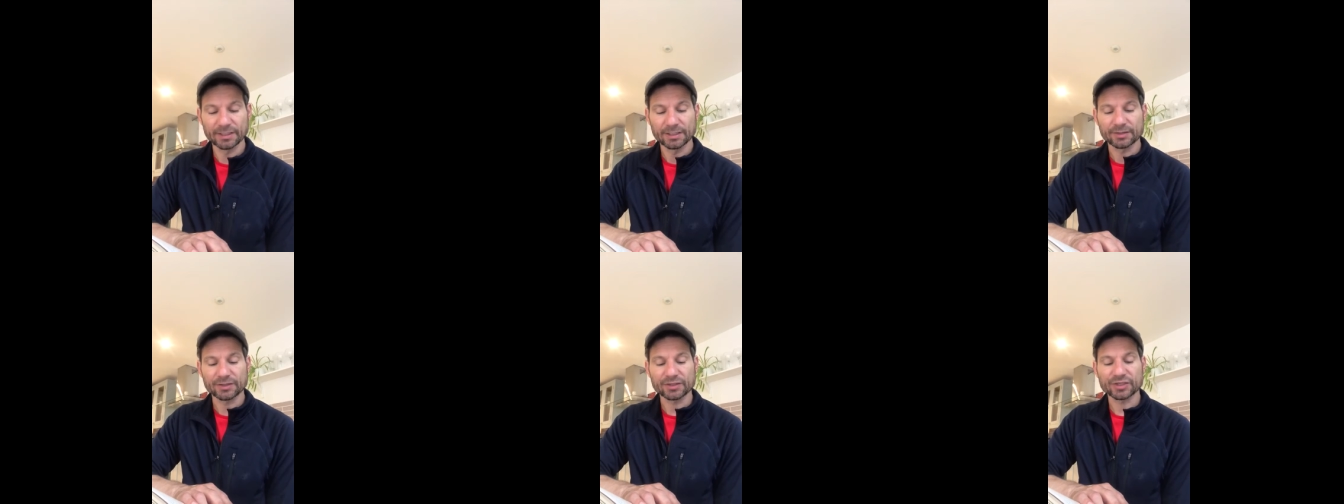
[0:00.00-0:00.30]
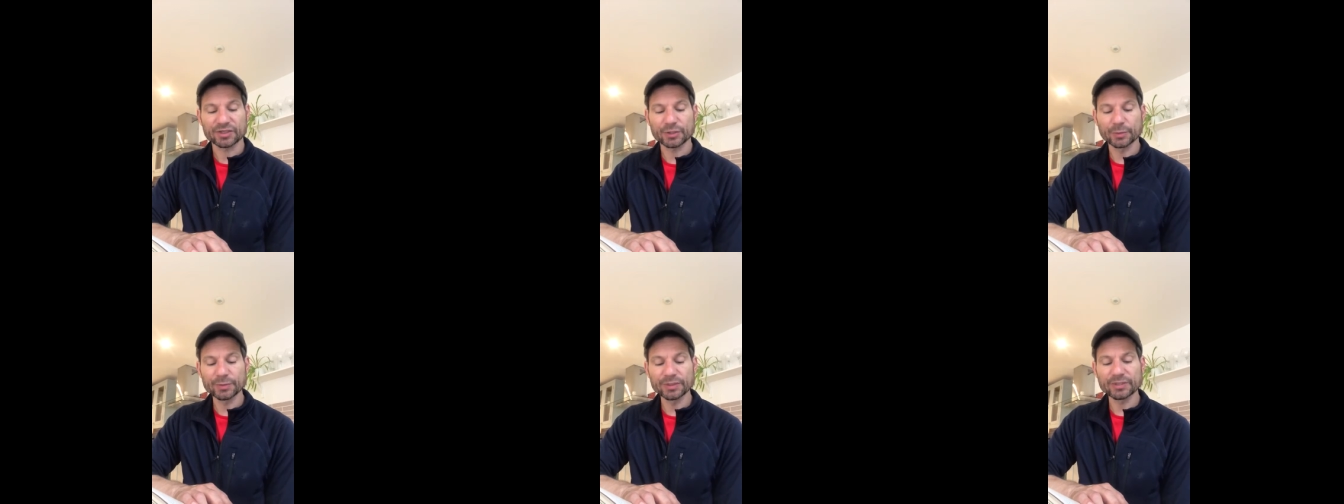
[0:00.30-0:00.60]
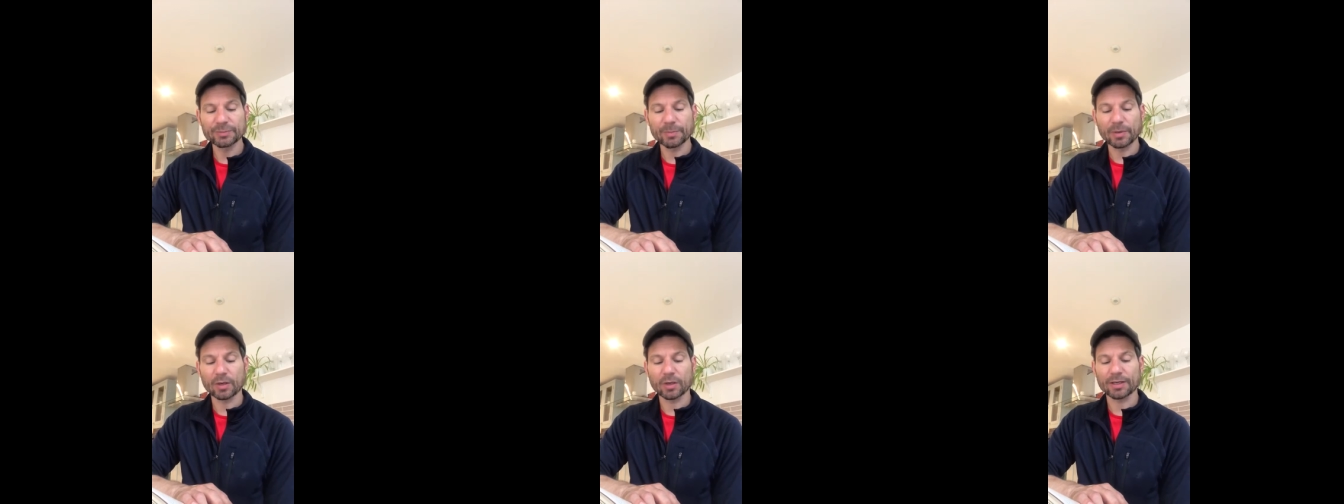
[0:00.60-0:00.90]
"The
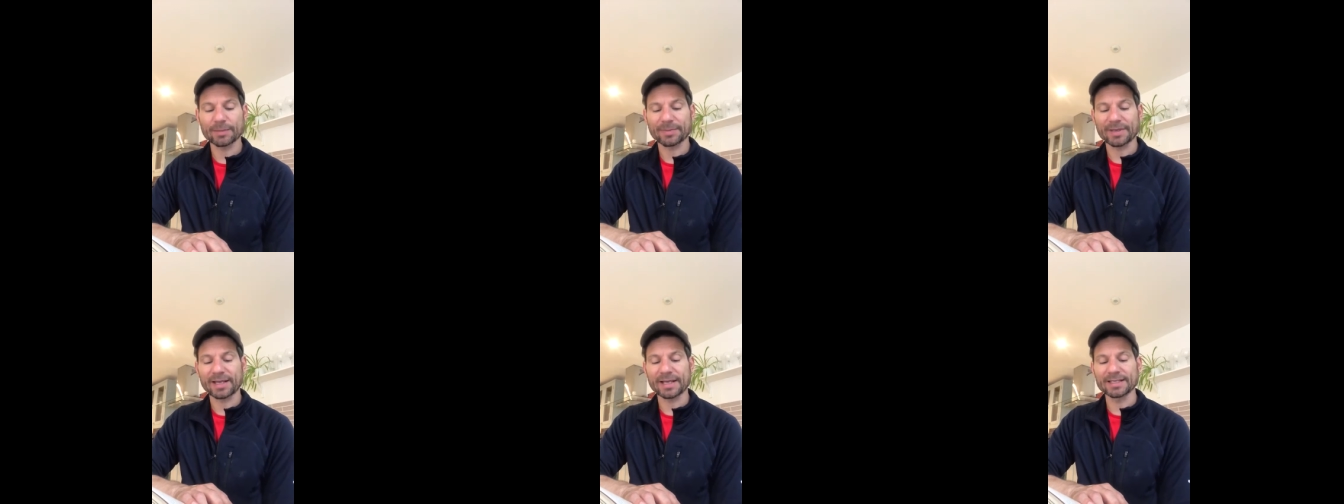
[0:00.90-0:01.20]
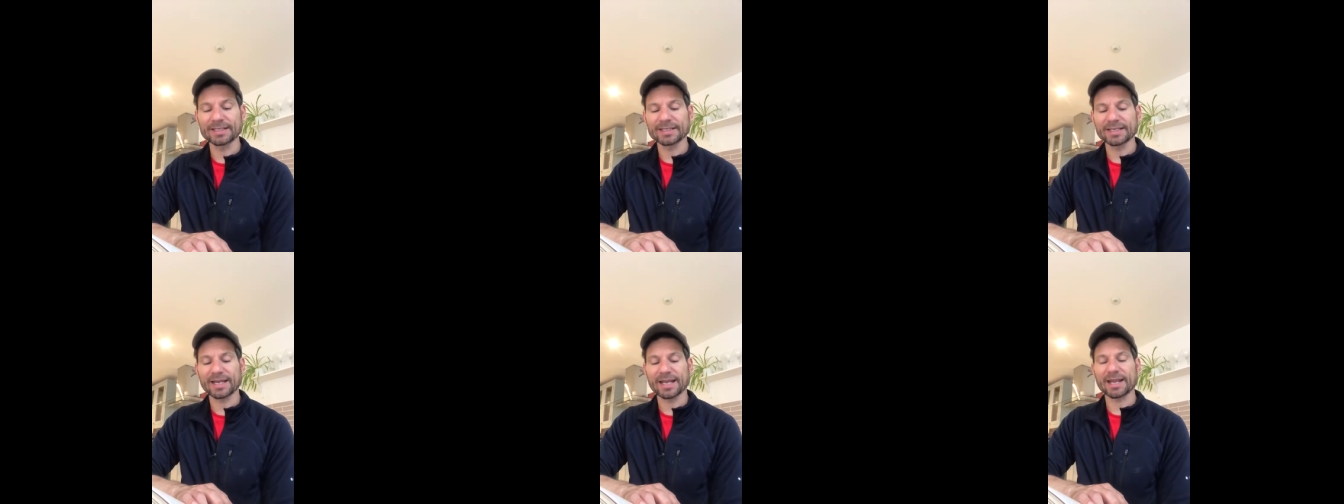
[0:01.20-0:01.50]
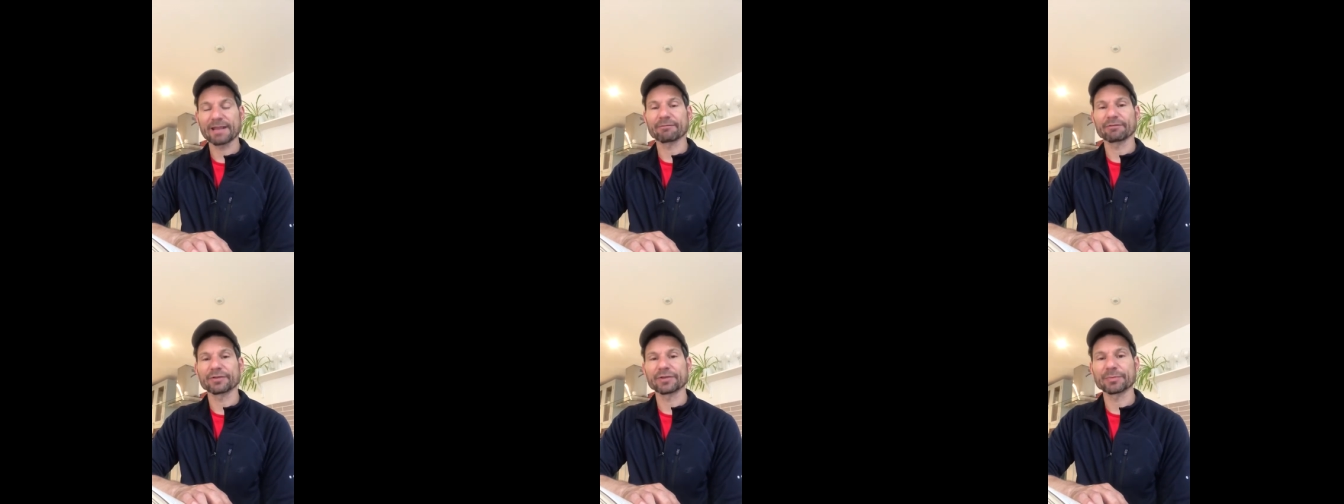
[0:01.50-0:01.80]
sewage pipe ends
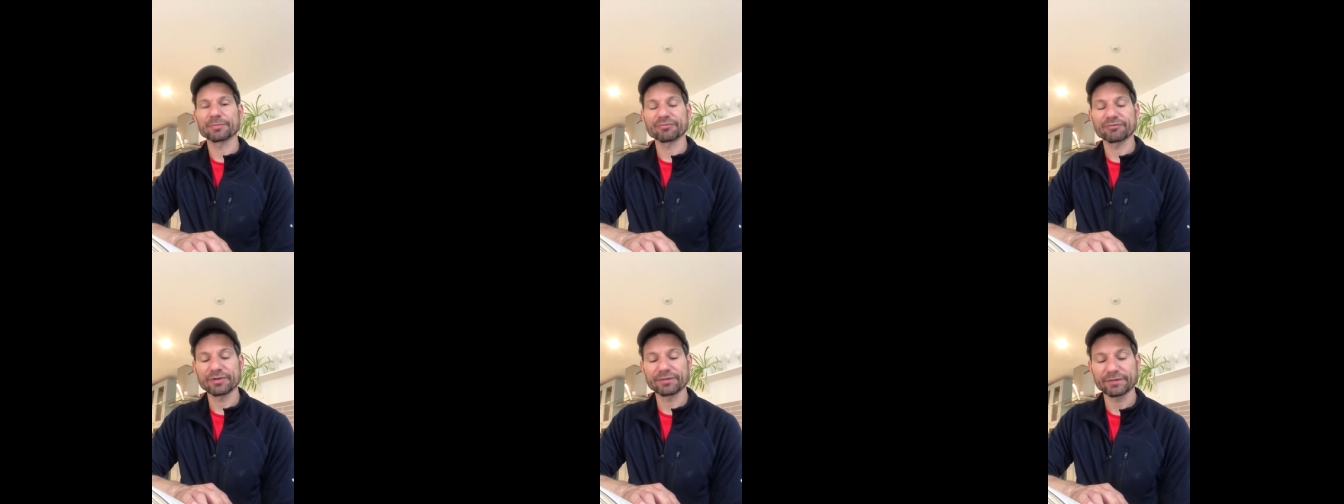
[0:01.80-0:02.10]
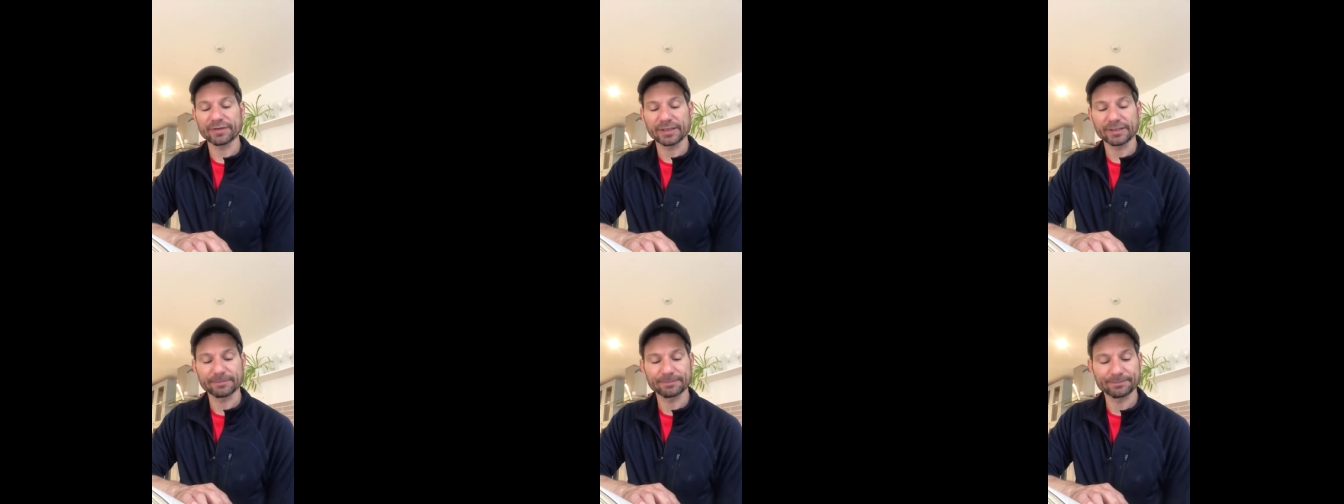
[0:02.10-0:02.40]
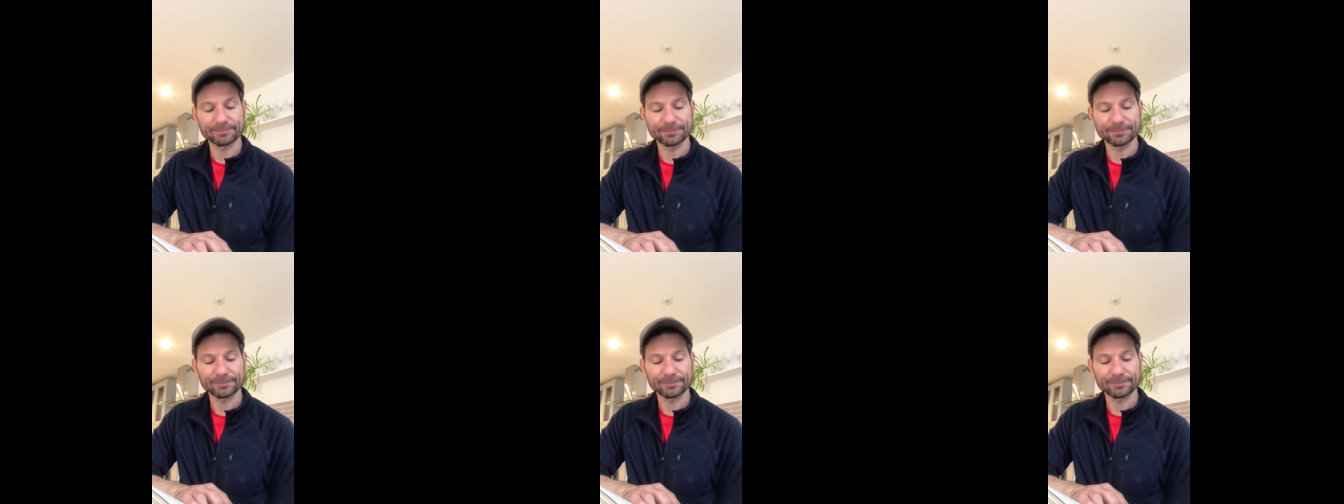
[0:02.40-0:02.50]
here at the privy."